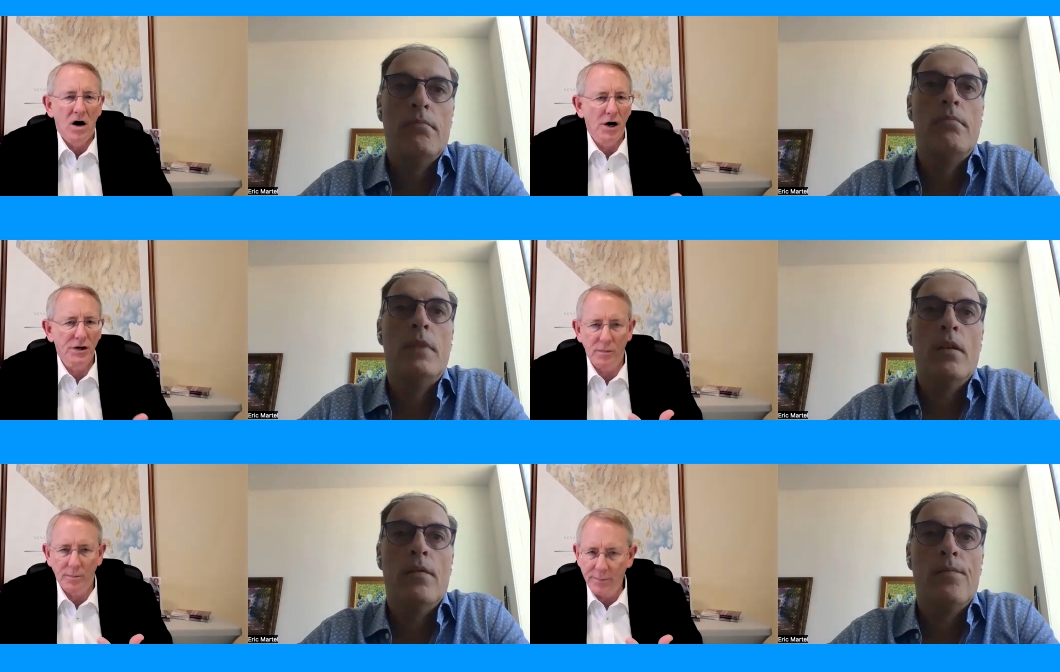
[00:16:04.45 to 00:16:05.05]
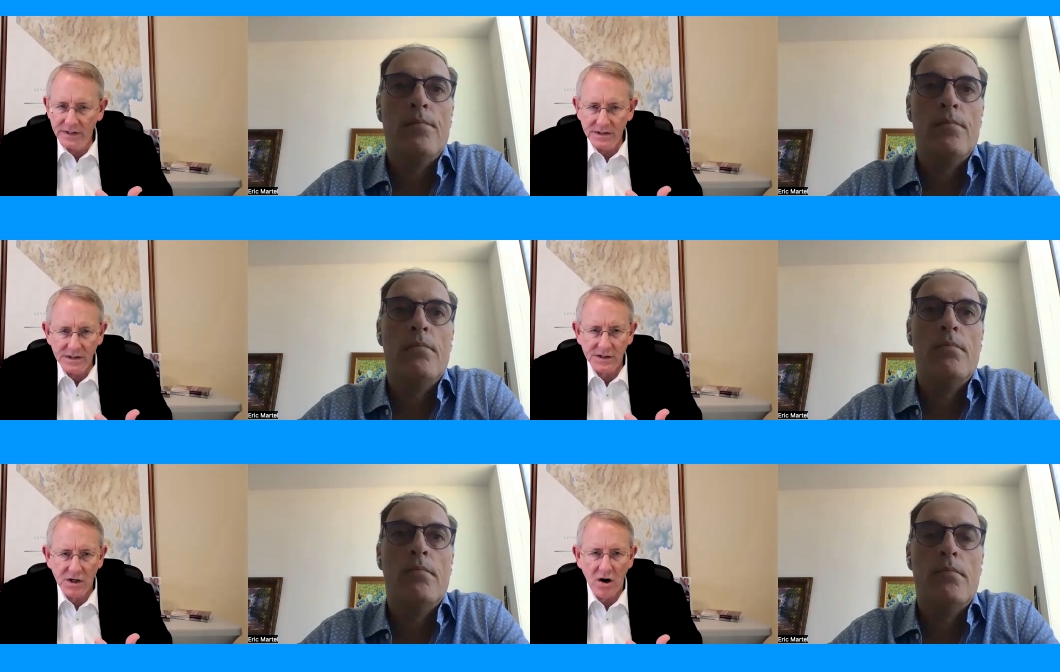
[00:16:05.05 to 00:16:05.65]
Speaker 1: On your
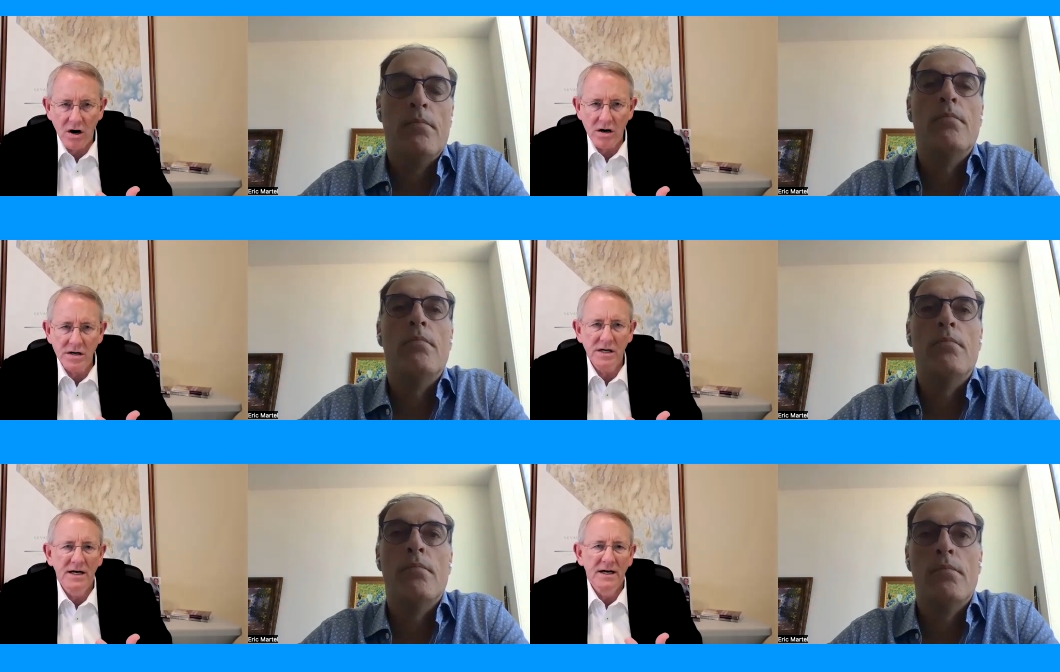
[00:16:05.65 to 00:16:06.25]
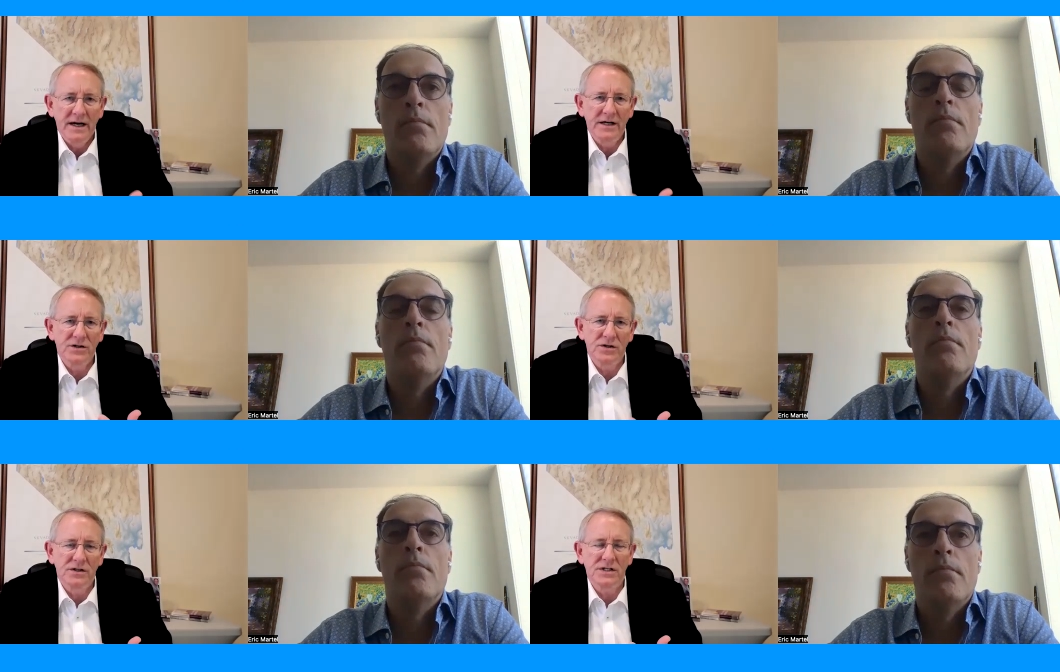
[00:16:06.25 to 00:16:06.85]
business card,
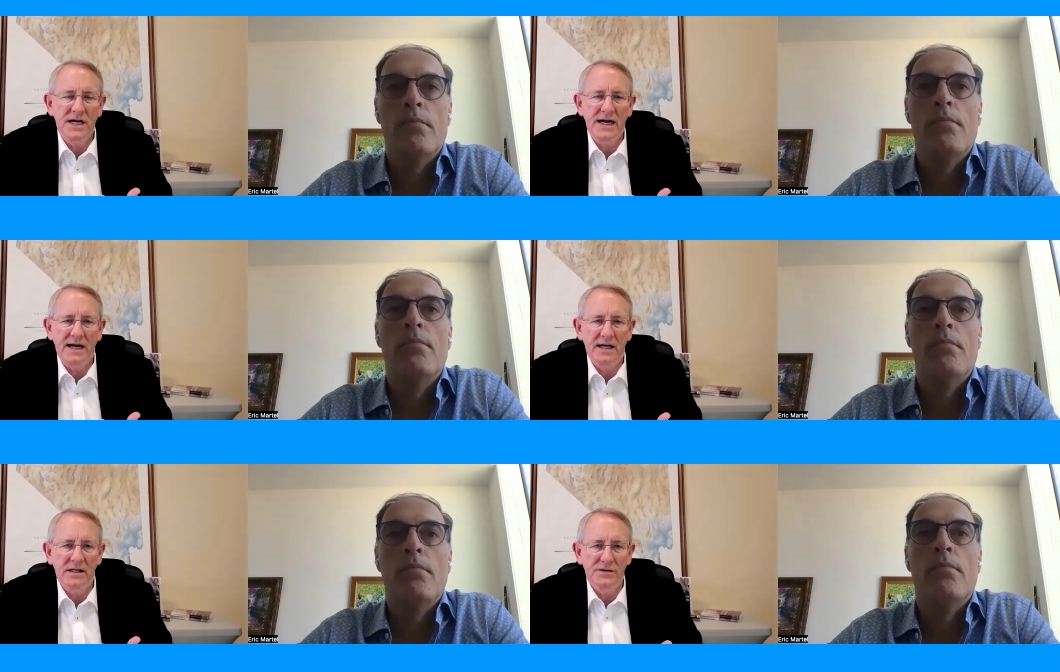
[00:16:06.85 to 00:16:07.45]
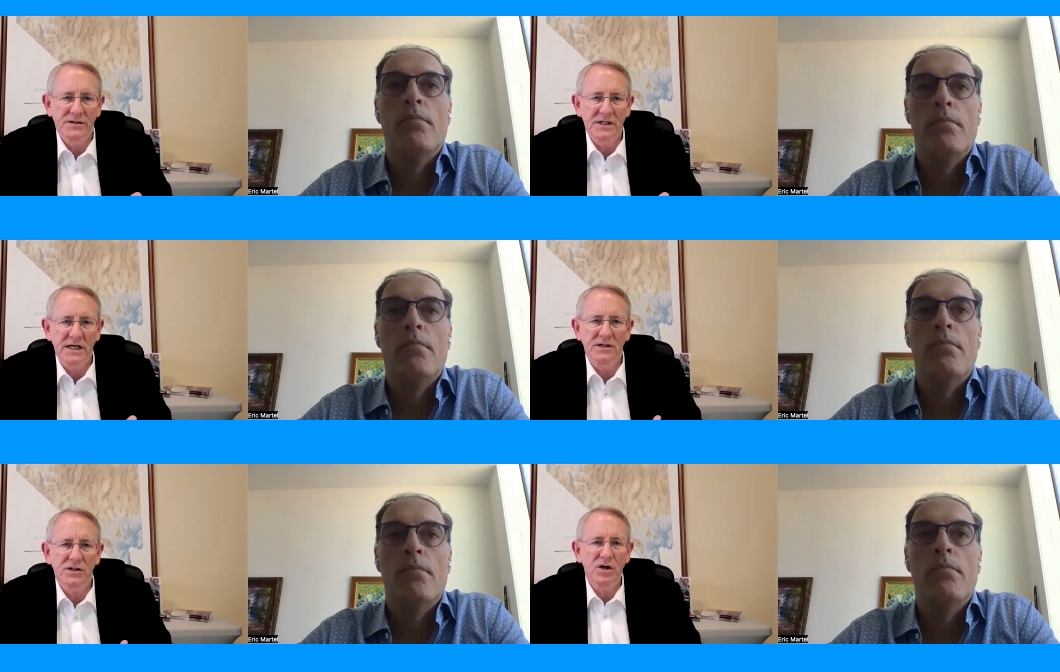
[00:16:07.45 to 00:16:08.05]
it should say
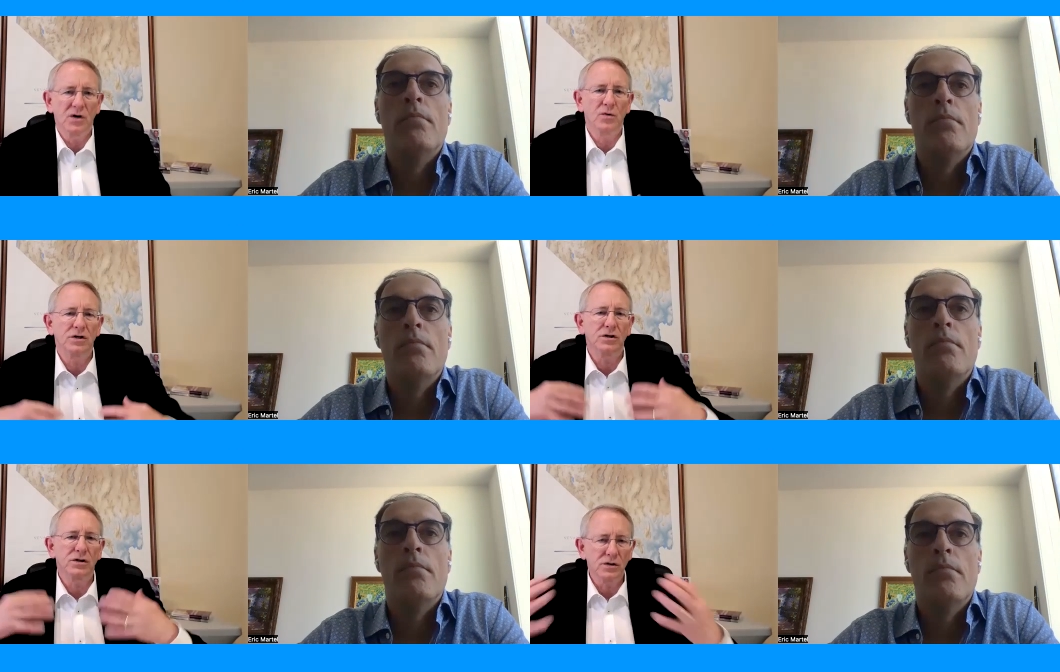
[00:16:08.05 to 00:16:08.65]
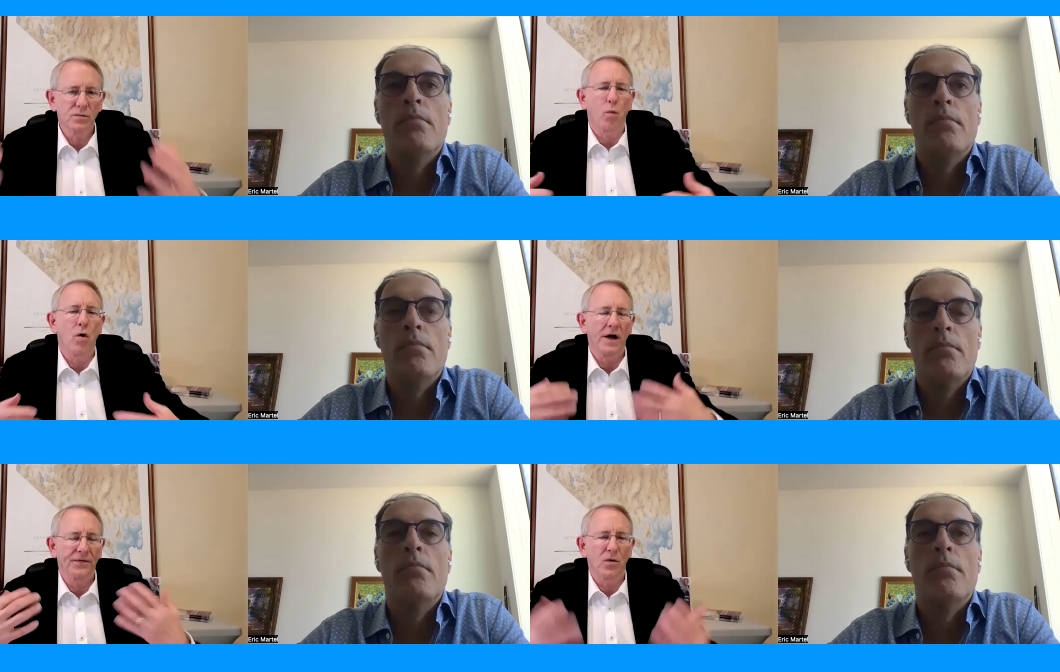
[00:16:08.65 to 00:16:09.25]
LLC. So you, you just
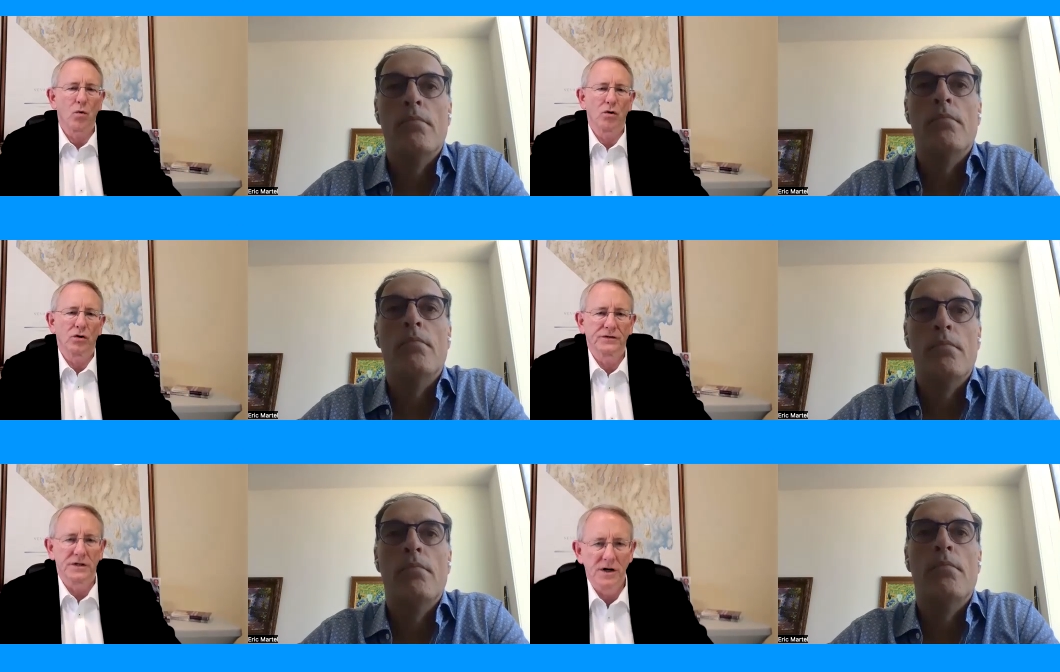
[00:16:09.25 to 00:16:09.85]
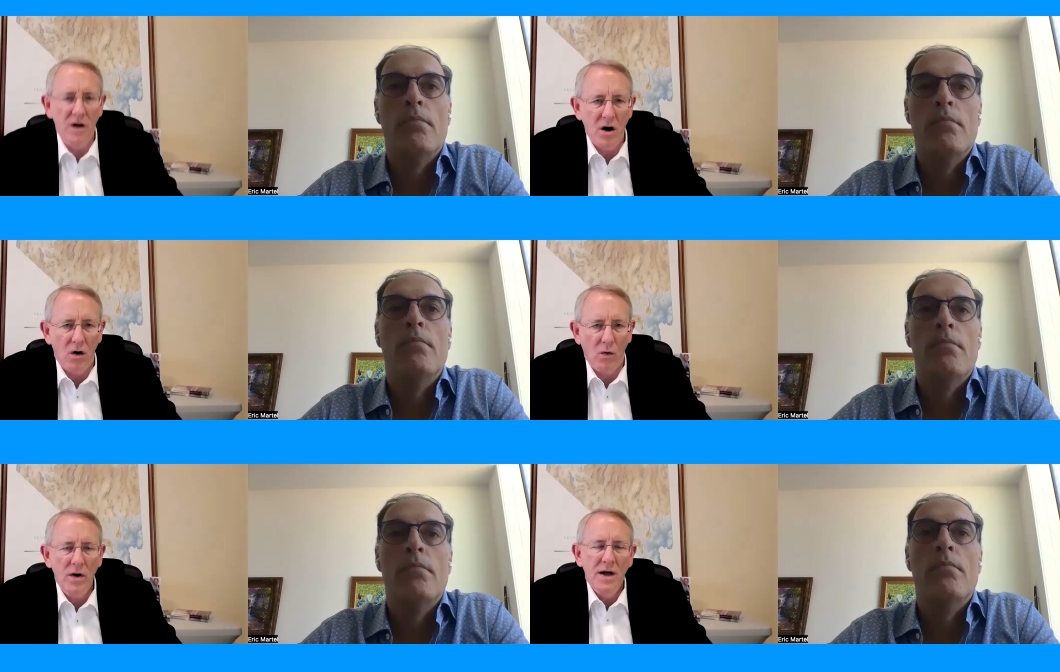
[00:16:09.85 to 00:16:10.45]
want the world to
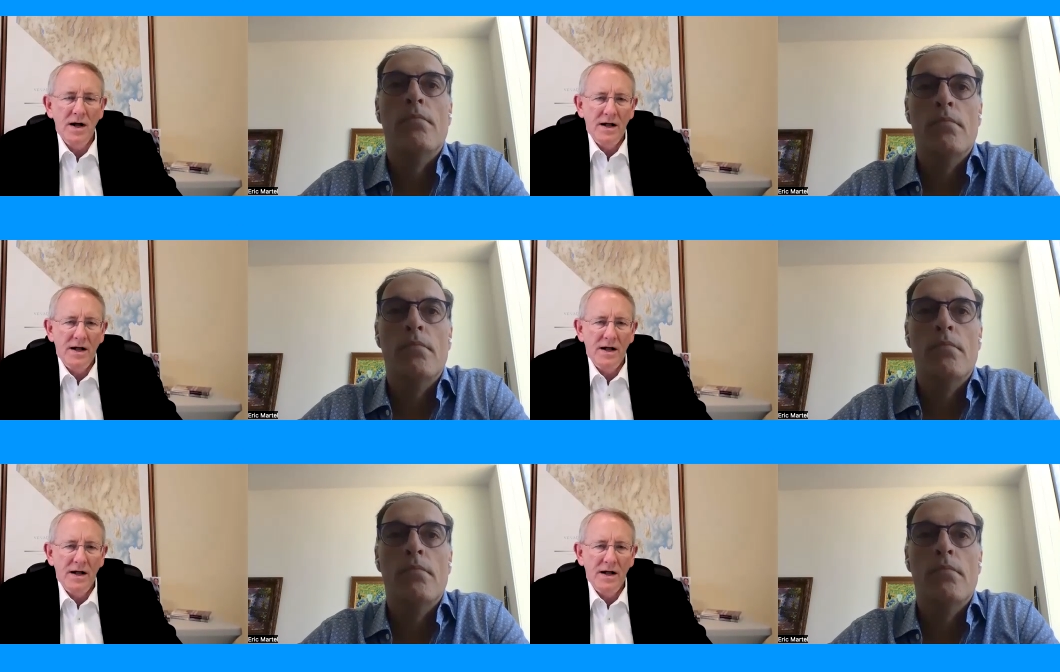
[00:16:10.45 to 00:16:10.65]
know